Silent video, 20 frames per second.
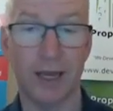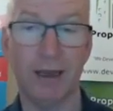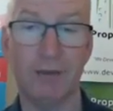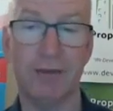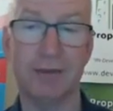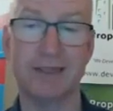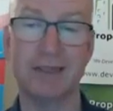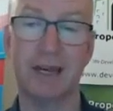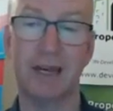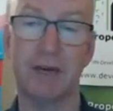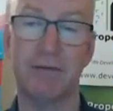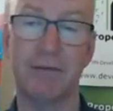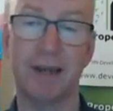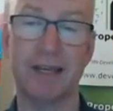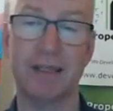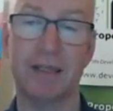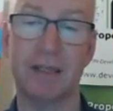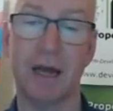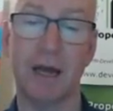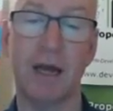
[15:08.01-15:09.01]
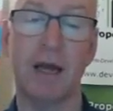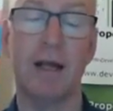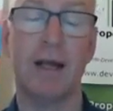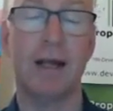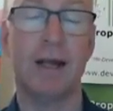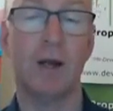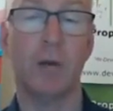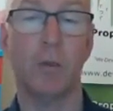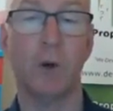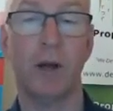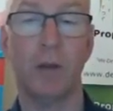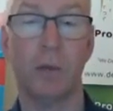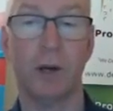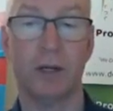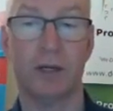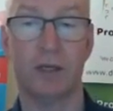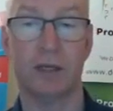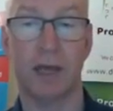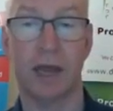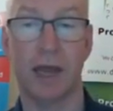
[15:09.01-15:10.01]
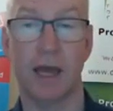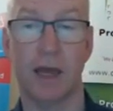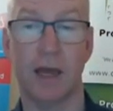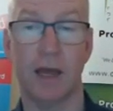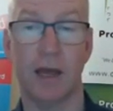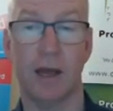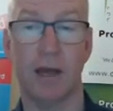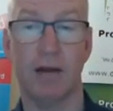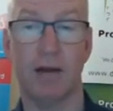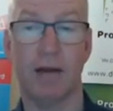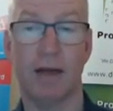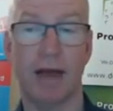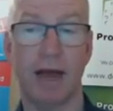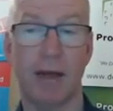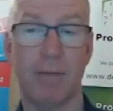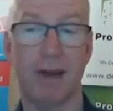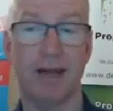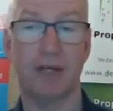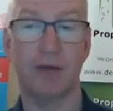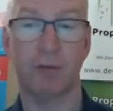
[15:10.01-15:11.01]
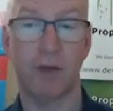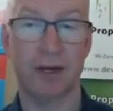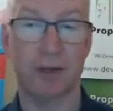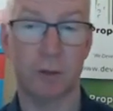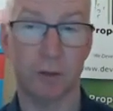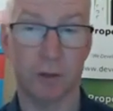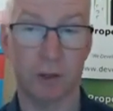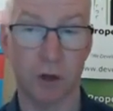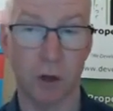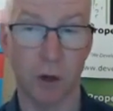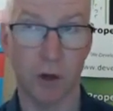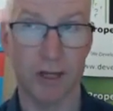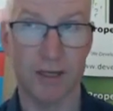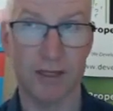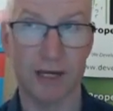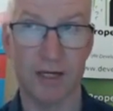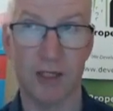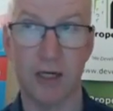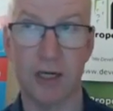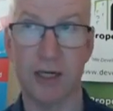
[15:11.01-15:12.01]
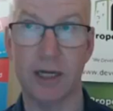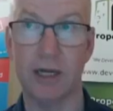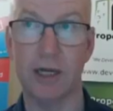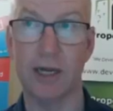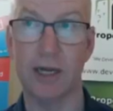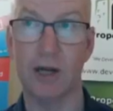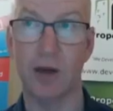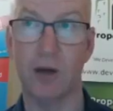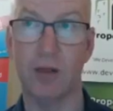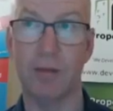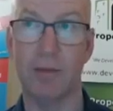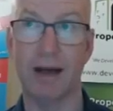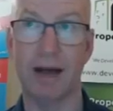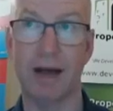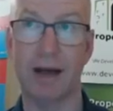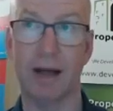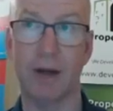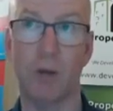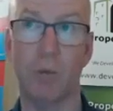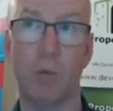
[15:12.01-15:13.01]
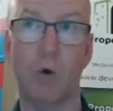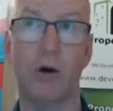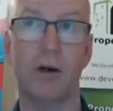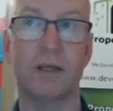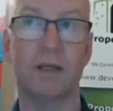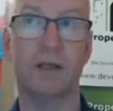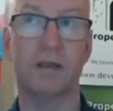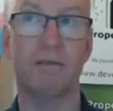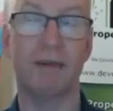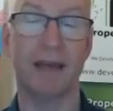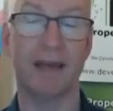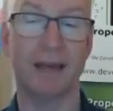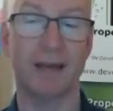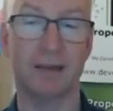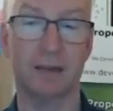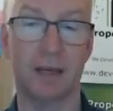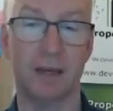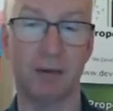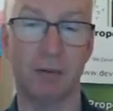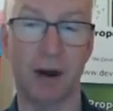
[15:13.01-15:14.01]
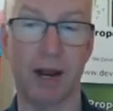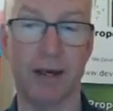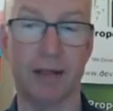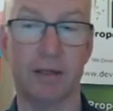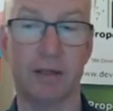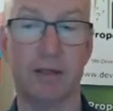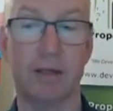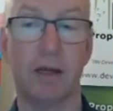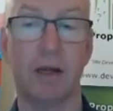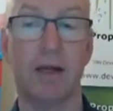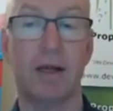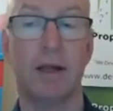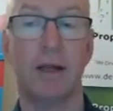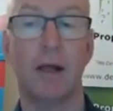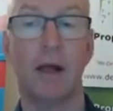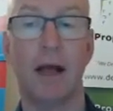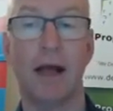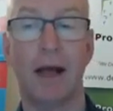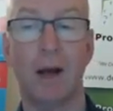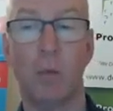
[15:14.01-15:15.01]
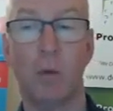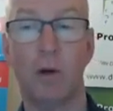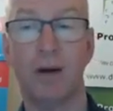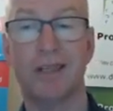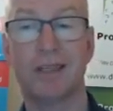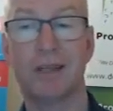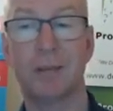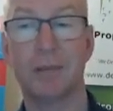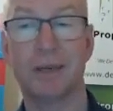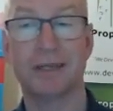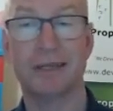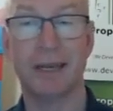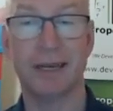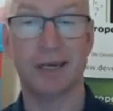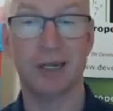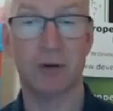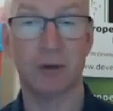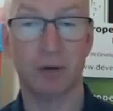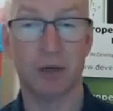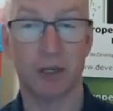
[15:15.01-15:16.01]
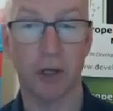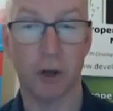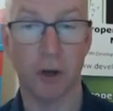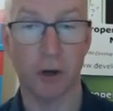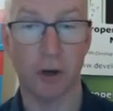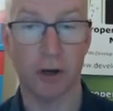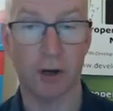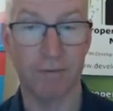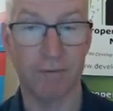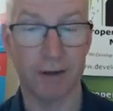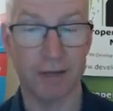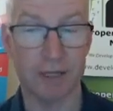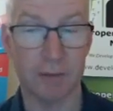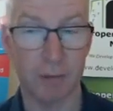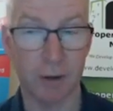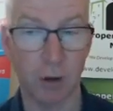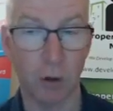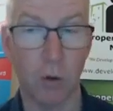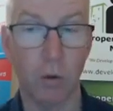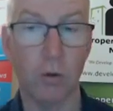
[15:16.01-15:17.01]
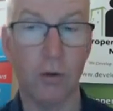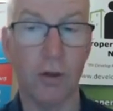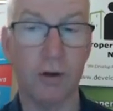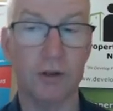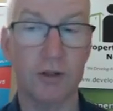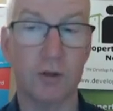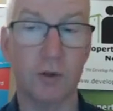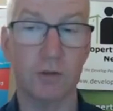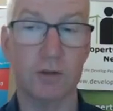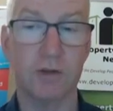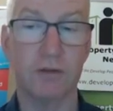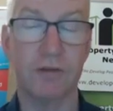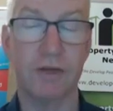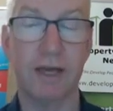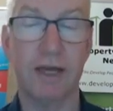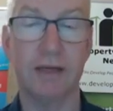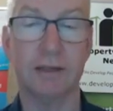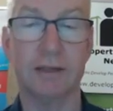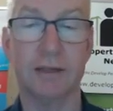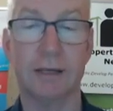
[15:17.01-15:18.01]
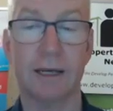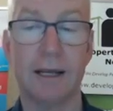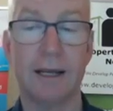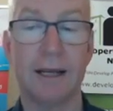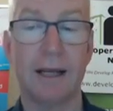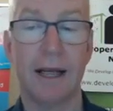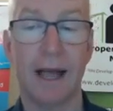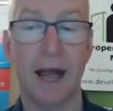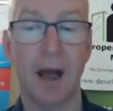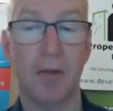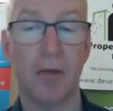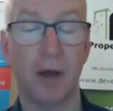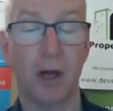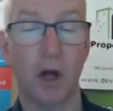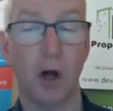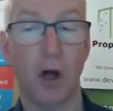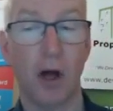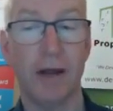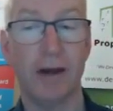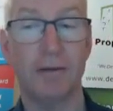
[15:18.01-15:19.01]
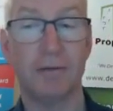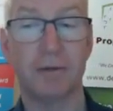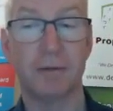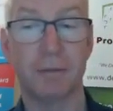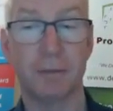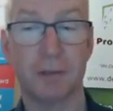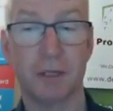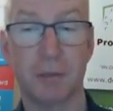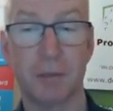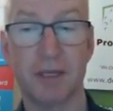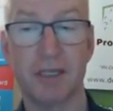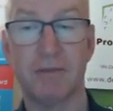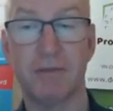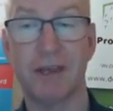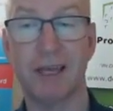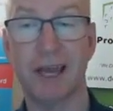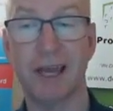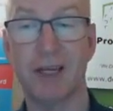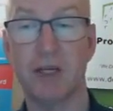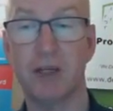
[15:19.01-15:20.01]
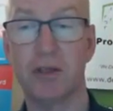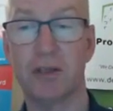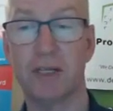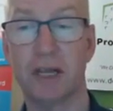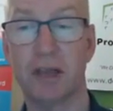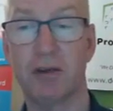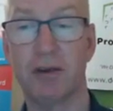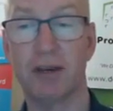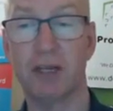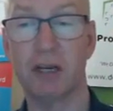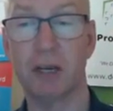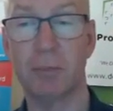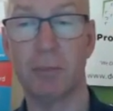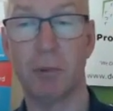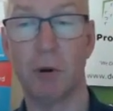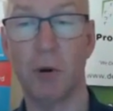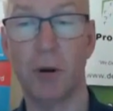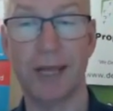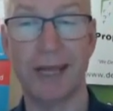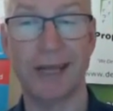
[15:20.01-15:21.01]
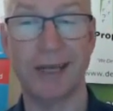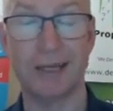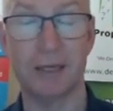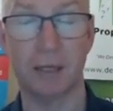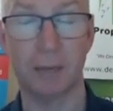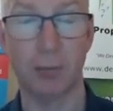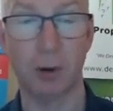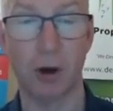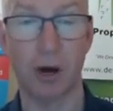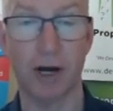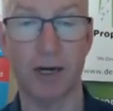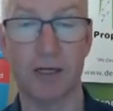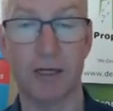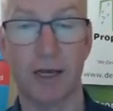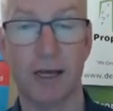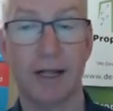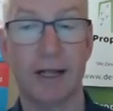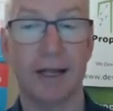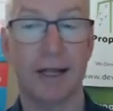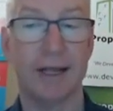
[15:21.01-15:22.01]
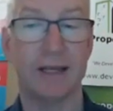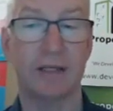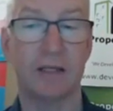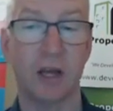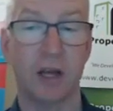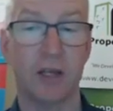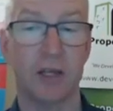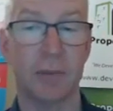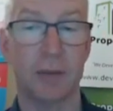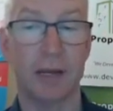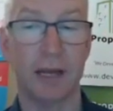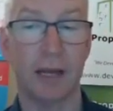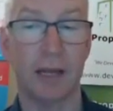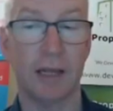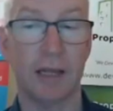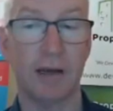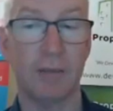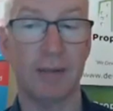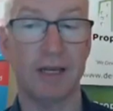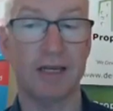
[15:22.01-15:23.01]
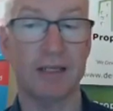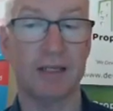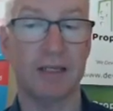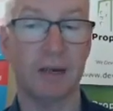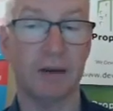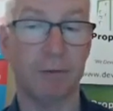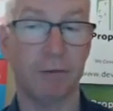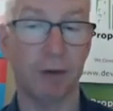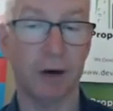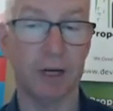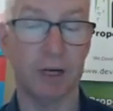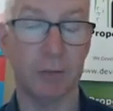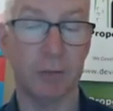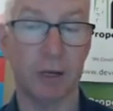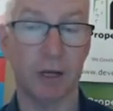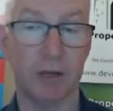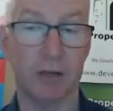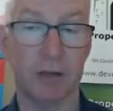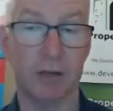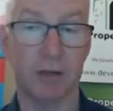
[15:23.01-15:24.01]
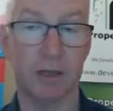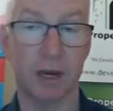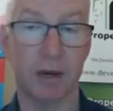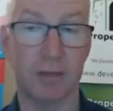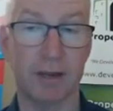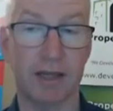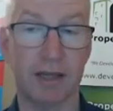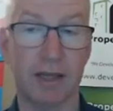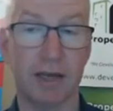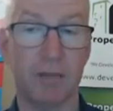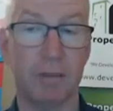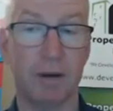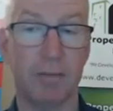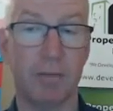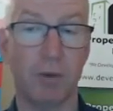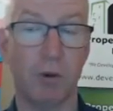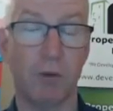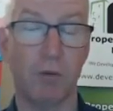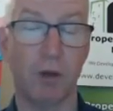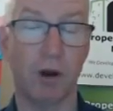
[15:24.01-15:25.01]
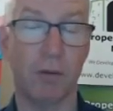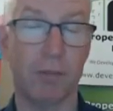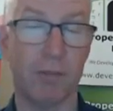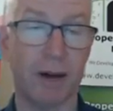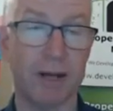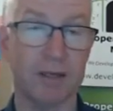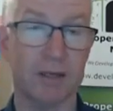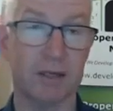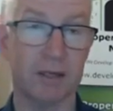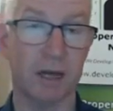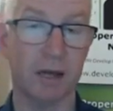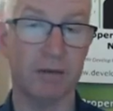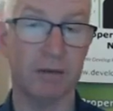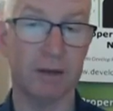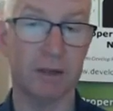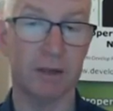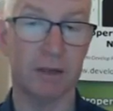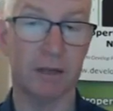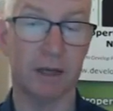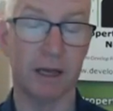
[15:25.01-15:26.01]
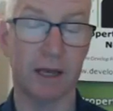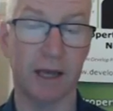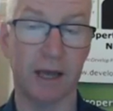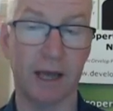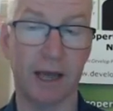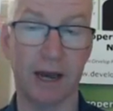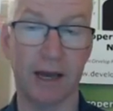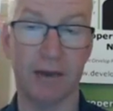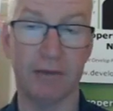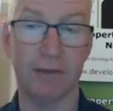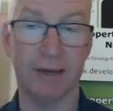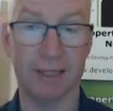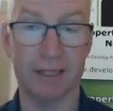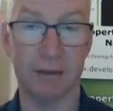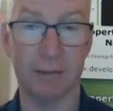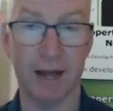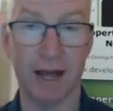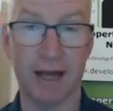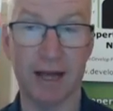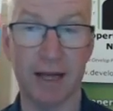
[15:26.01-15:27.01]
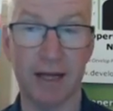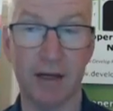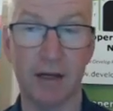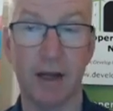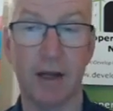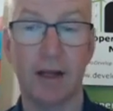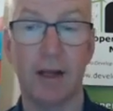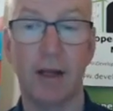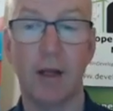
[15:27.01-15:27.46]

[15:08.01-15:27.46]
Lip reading: If it's an investor, we want to say how much rental stock is actually on the market. What is the vacancy rates? What is the percentage return on investment? All those sorts of things. And the kind of specifications that you're actually putting into the product is going to be a little bit different, because it's going to be a little bit more robust if it's an investor market.